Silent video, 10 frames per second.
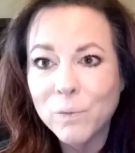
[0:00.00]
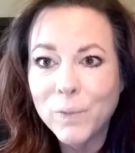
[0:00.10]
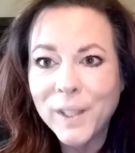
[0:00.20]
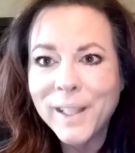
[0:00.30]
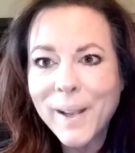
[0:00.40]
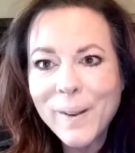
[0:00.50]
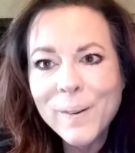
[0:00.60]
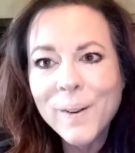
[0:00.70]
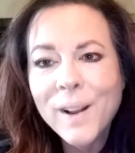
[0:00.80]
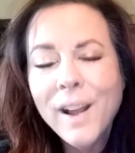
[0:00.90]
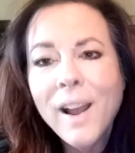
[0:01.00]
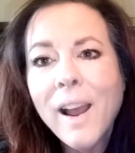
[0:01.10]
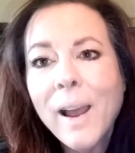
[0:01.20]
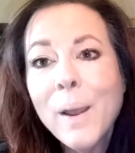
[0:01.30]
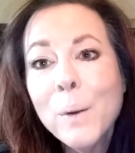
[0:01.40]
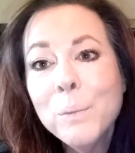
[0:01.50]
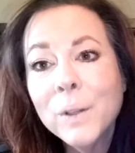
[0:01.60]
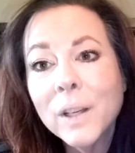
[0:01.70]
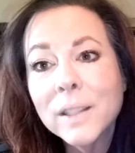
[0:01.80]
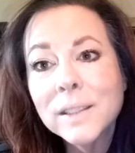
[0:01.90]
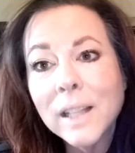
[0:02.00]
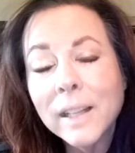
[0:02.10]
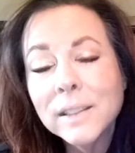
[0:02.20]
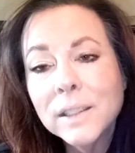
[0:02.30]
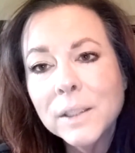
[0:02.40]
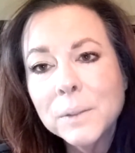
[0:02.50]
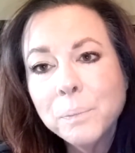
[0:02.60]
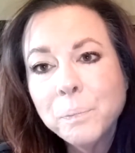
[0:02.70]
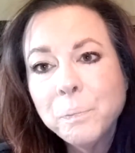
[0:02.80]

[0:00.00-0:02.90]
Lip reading: video. I hope you guys liked it.